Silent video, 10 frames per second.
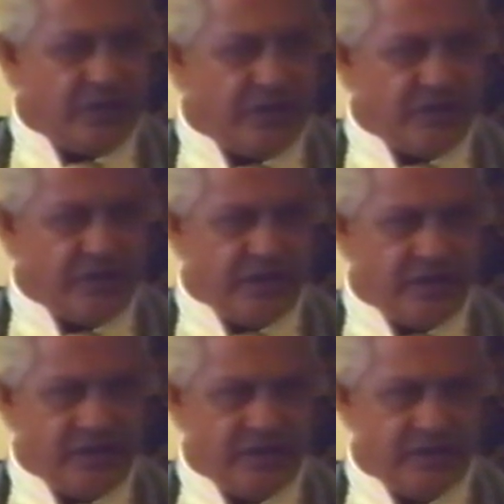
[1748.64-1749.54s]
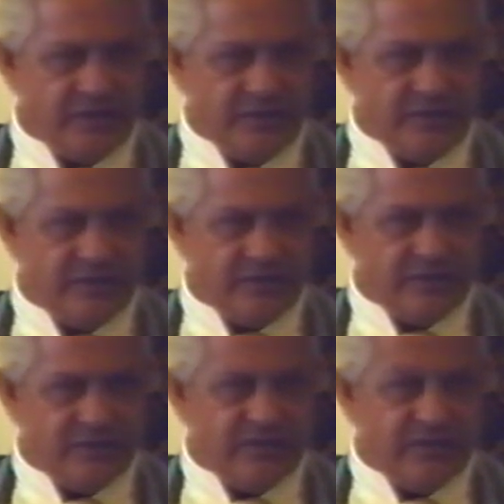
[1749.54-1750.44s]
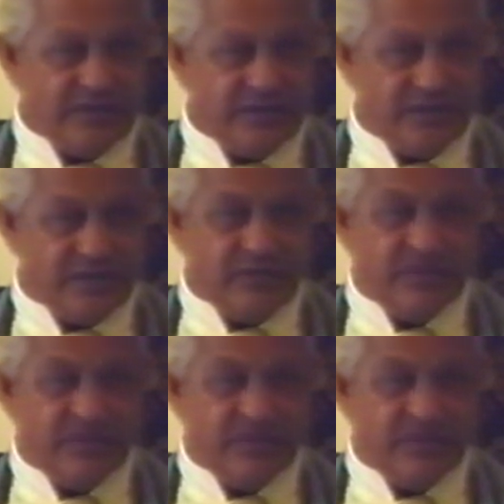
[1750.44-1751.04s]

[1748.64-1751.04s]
just cover. Next I'll